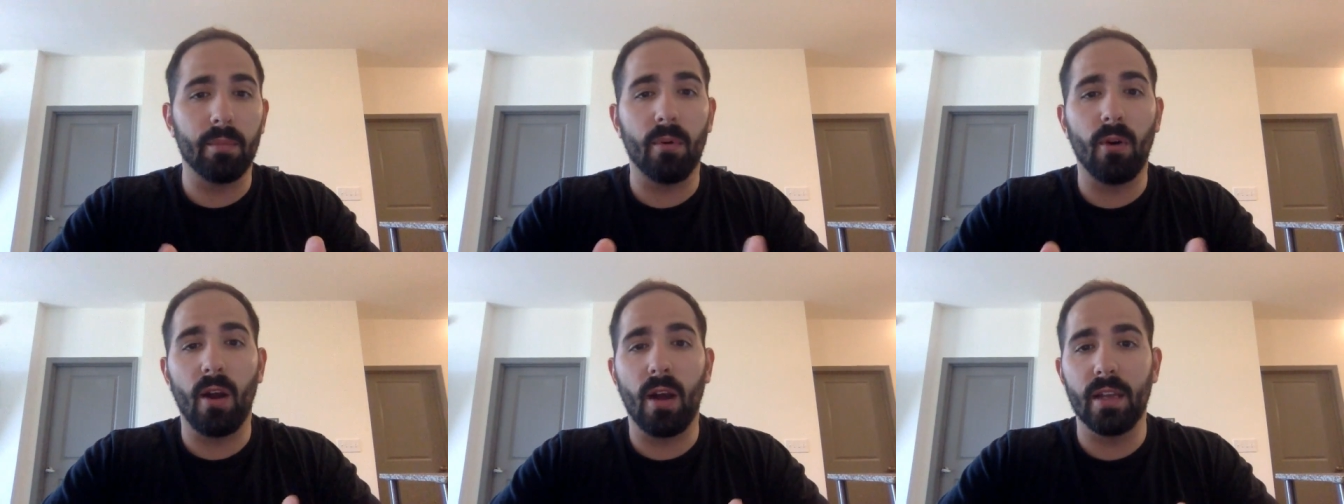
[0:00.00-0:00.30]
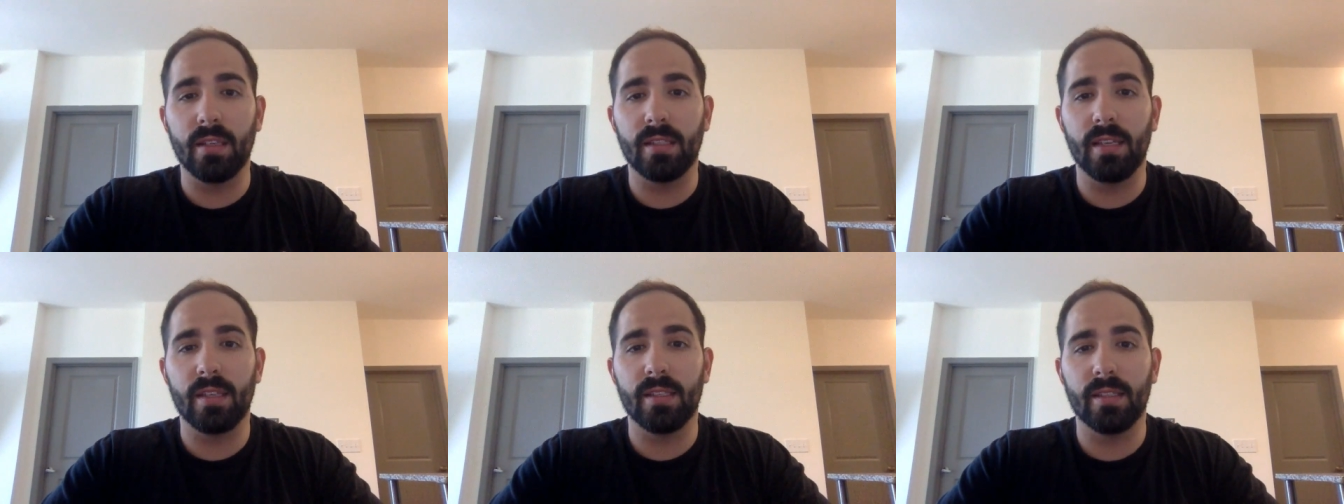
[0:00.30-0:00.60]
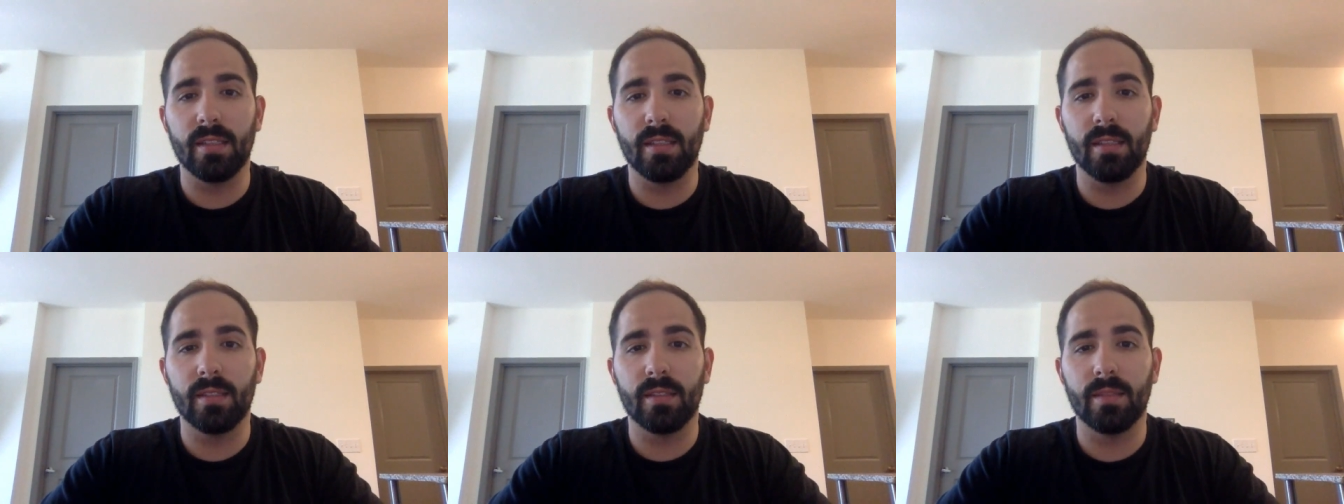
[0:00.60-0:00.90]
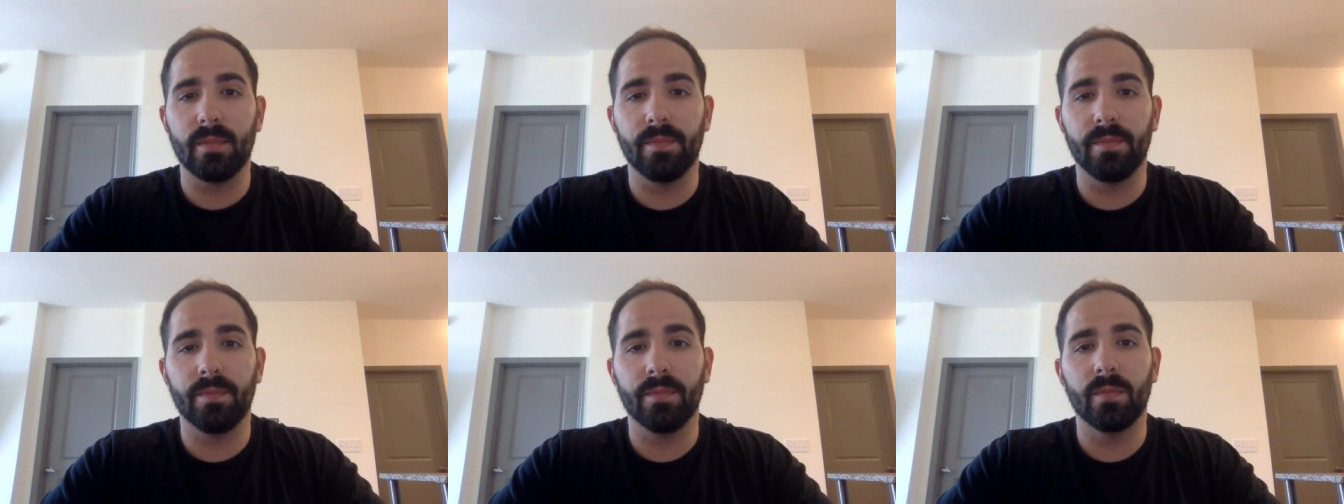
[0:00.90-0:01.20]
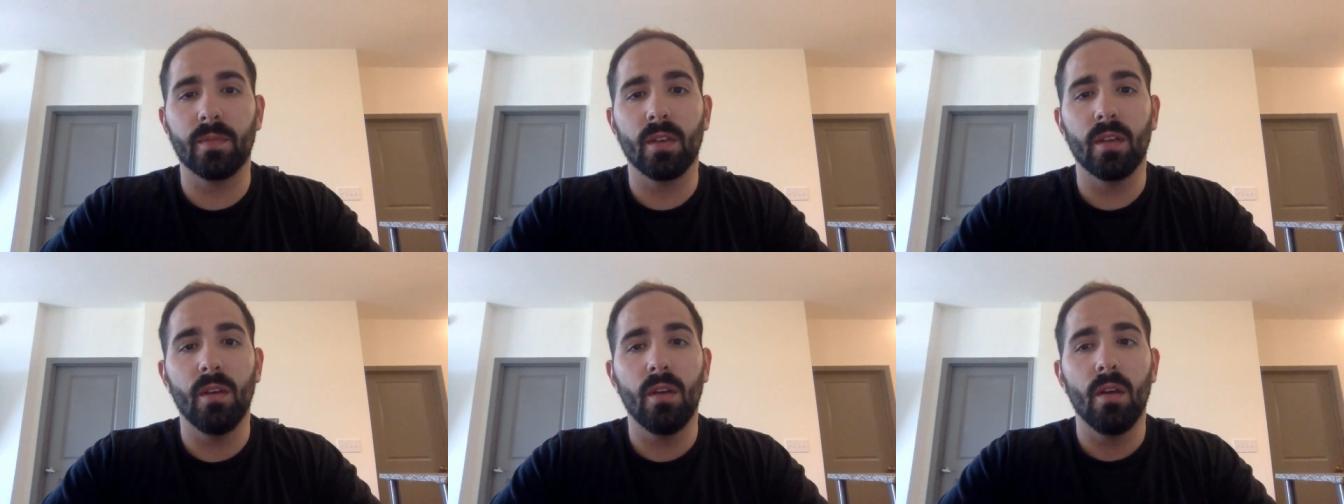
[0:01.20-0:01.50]
processes.
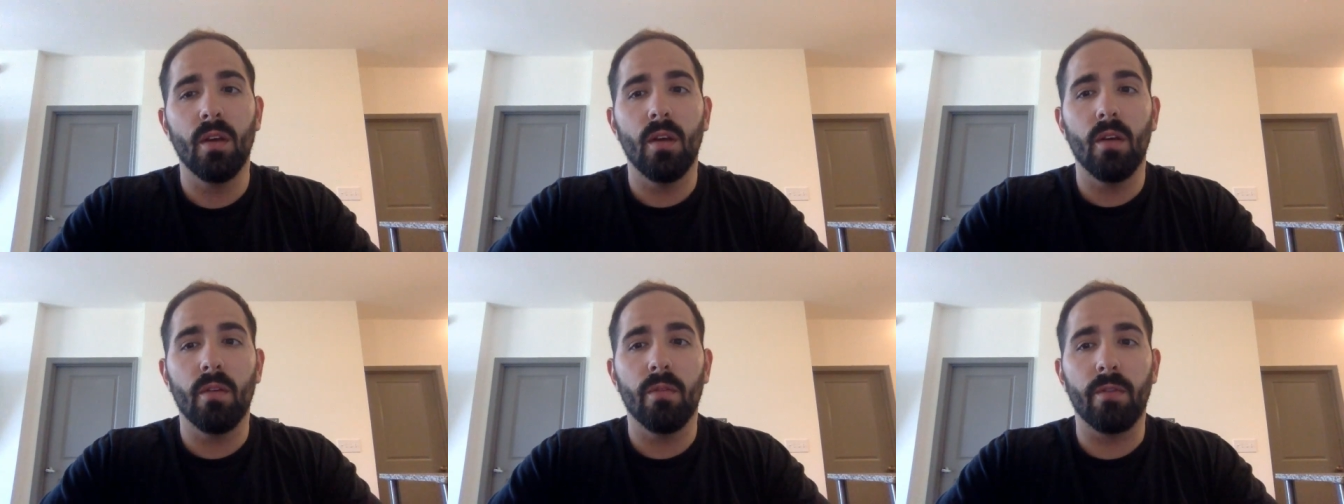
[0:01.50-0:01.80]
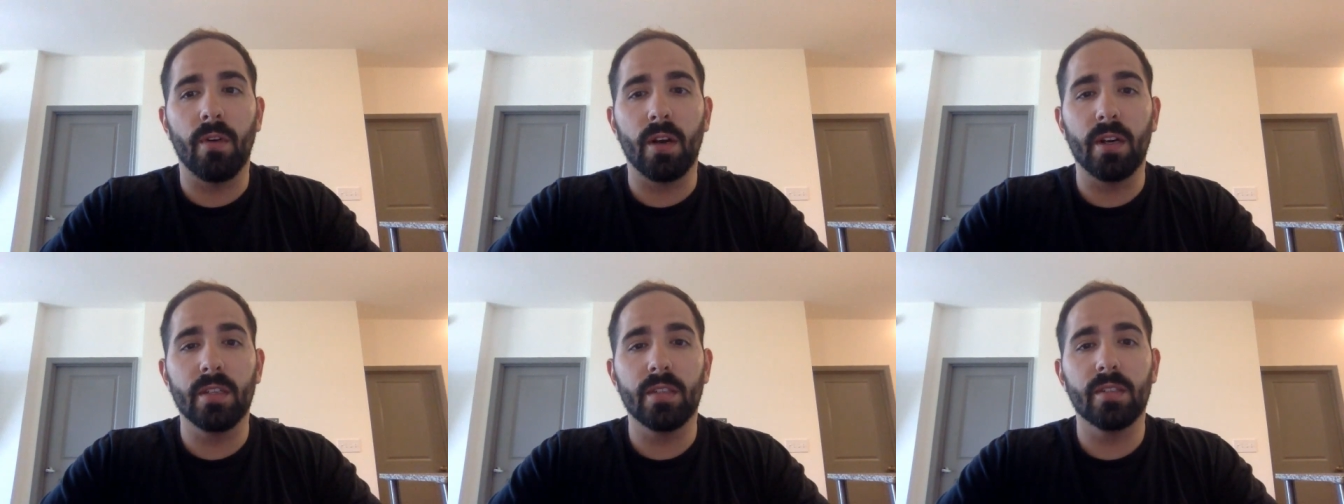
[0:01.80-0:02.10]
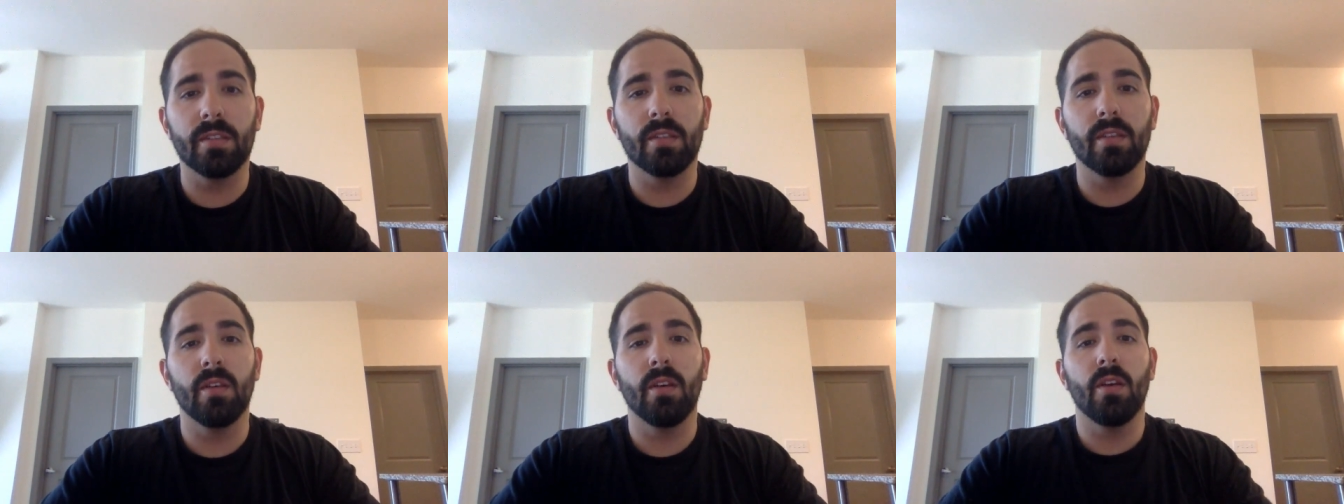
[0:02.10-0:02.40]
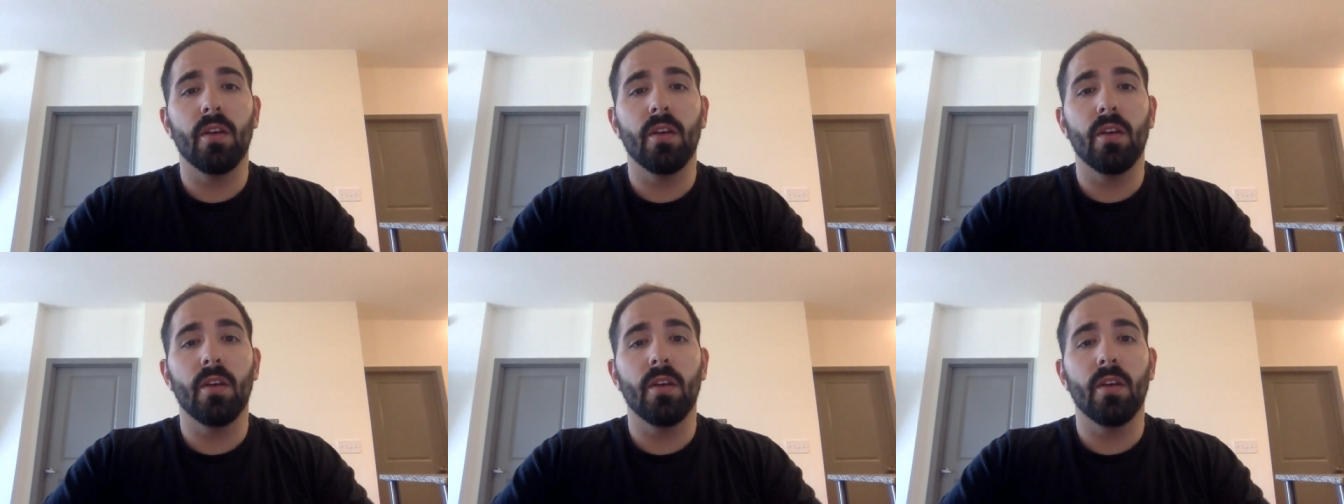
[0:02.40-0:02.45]
First,